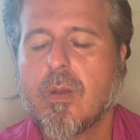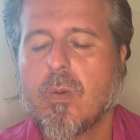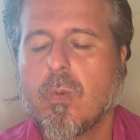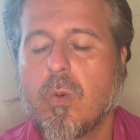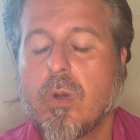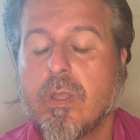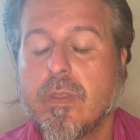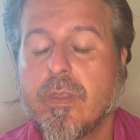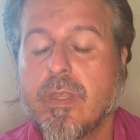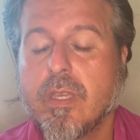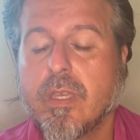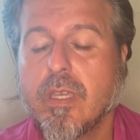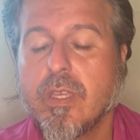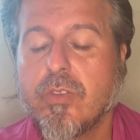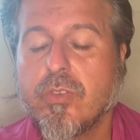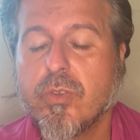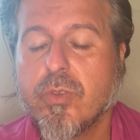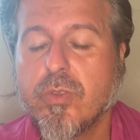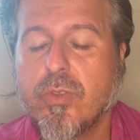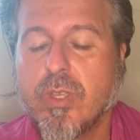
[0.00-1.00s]
1 day,
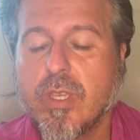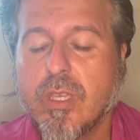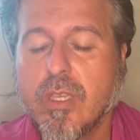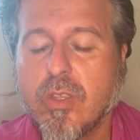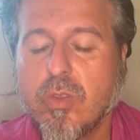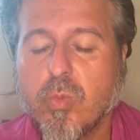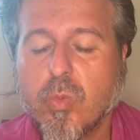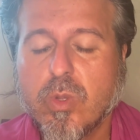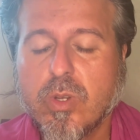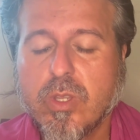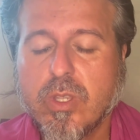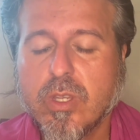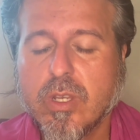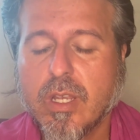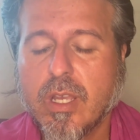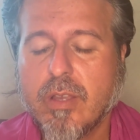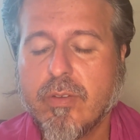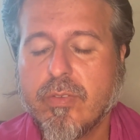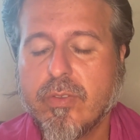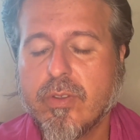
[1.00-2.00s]
2 days, 1 year
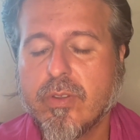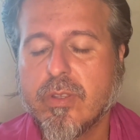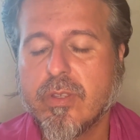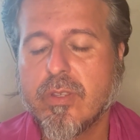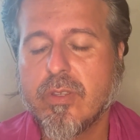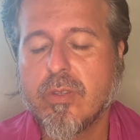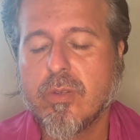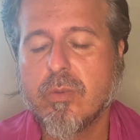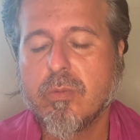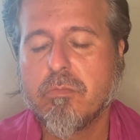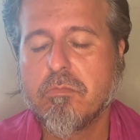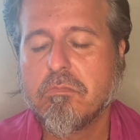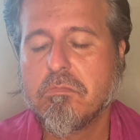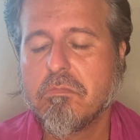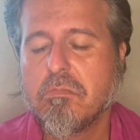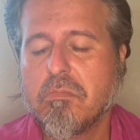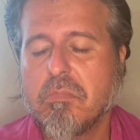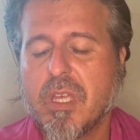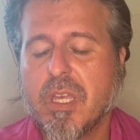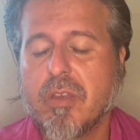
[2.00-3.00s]
after, you
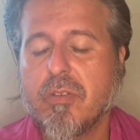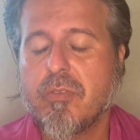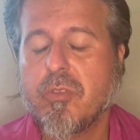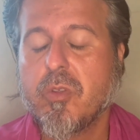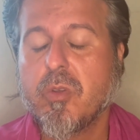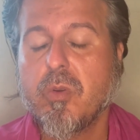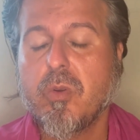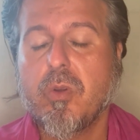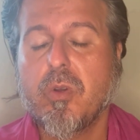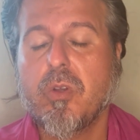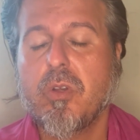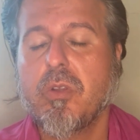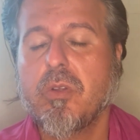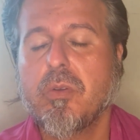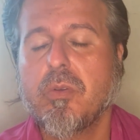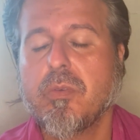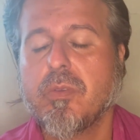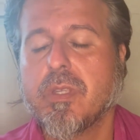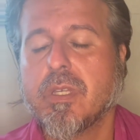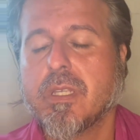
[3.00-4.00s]
have no
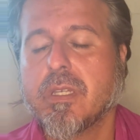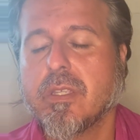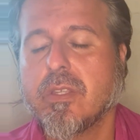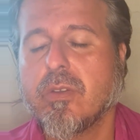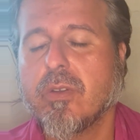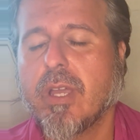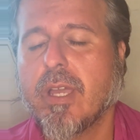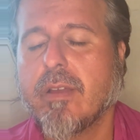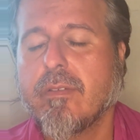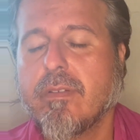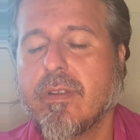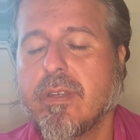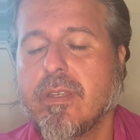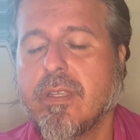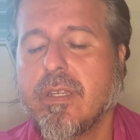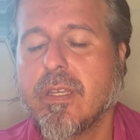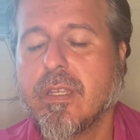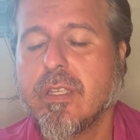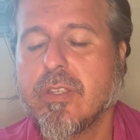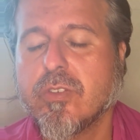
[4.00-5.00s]
clue that you ever did
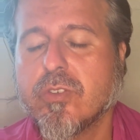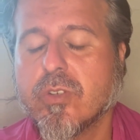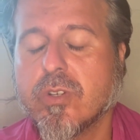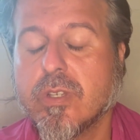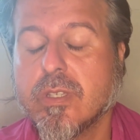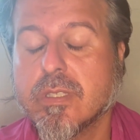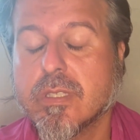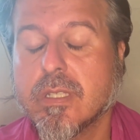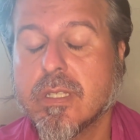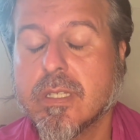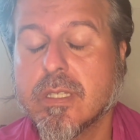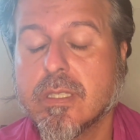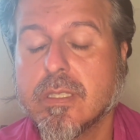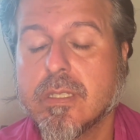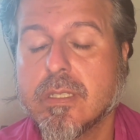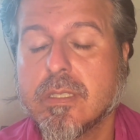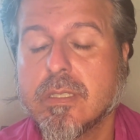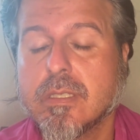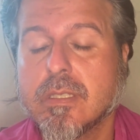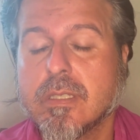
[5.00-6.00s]
any choice like that.